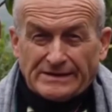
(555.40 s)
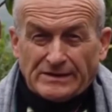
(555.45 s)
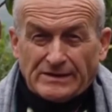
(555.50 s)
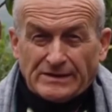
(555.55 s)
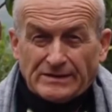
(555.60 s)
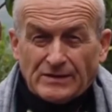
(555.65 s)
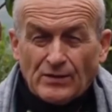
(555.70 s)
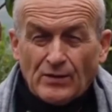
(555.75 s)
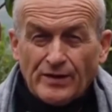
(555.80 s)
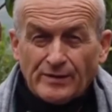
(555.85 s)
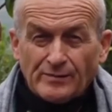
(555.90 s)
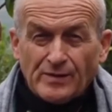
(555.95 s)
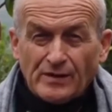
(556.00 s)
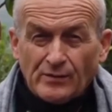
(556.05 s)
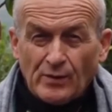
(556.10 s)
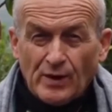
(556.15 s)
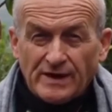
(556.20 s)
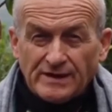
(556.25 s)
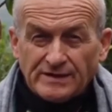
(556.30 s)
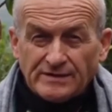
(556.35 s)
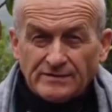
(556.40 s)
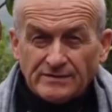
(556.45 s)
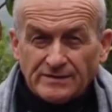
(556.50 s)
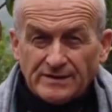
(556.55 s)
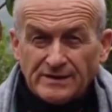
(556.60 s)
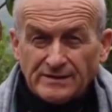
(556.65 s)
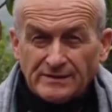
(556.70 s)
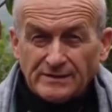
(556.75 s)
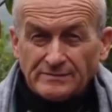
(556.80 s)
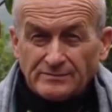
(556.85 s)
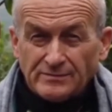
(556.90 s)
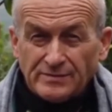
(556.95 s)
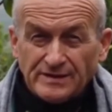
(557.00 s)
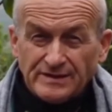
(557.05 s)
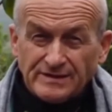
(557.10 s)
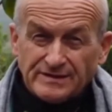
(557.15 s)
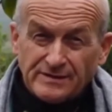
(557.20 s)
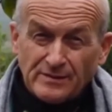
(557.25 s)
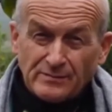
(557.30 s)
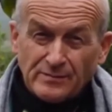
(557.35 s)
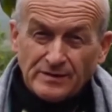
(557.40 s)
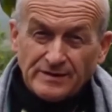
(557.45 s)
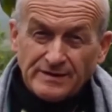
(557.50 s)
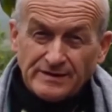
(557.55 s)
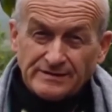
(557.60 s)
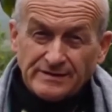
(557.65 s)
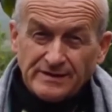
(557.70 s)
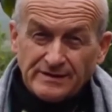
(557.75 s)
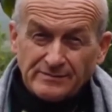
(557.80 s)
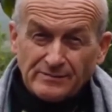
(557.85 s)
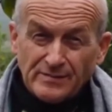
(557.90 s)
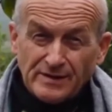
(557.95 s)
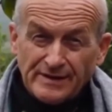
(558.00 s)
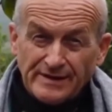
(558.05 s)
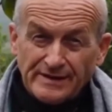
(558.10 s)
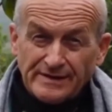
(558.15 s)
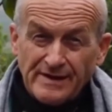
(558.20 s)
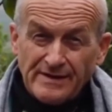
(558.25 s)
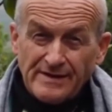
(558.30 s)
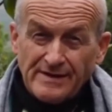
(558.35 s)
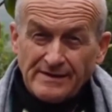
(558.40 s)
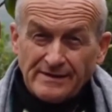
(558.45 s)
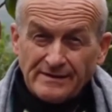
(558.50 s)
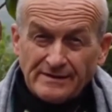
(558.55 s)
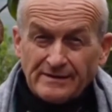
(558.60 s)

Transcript: not knowing my way, so can please somebody take my hand.